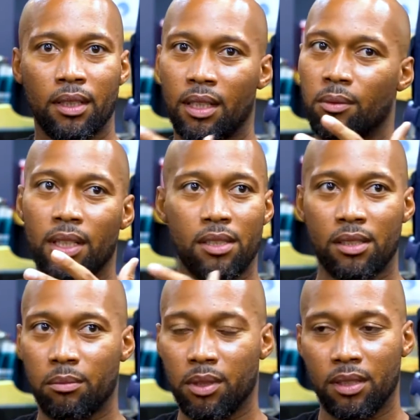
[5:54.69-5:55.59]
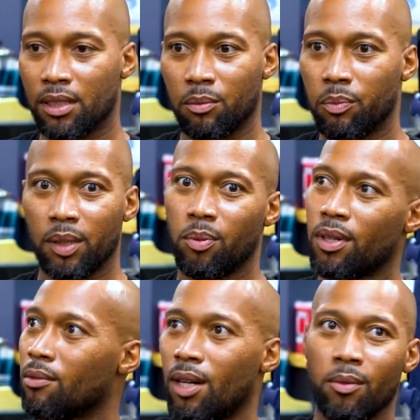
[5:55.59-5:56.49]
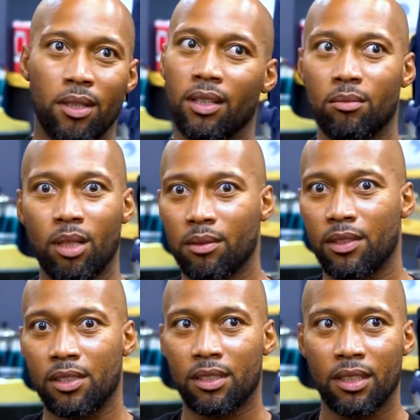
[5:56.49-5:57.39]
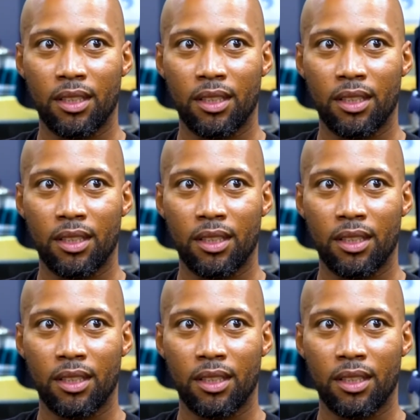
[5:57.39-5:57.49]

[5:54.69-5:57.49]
And relationship building is a big part of why we call it BarberVision.